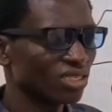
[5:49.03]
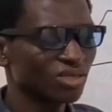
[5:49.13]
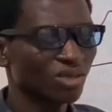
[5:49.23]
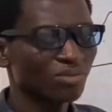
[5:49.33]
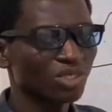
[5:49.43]

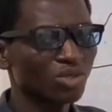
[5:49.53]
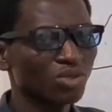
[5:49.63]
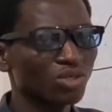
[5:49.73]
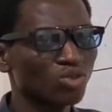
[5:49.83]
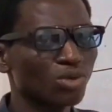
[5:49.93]
is something
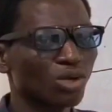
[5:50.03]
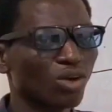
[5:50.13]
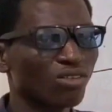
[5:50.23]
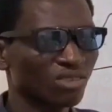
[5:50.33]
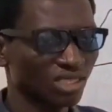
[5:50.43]
you need to
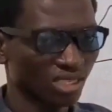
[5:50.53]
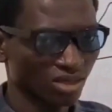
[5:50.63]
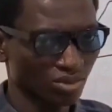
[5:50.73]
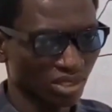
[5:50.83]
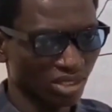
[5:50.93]
be
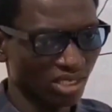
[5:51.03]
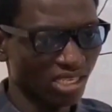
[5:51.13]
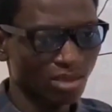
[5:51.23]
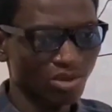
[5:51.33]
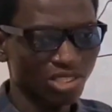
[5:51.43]
conversant
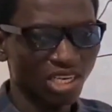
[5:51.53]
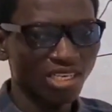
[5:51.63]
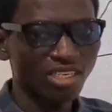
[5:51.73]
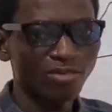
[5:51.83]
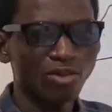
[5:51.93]
with,
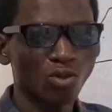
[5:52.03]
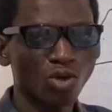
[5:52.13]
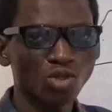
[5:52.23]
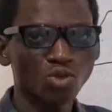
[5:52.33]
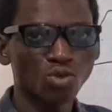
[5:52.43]
especially if you
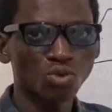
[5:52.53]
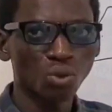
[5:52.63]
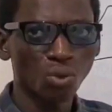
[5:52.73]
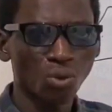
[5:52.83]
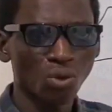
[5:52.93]
want to
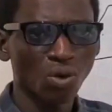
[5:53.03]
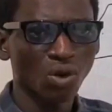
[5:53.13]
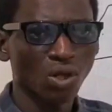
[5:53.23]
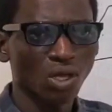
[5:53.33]
know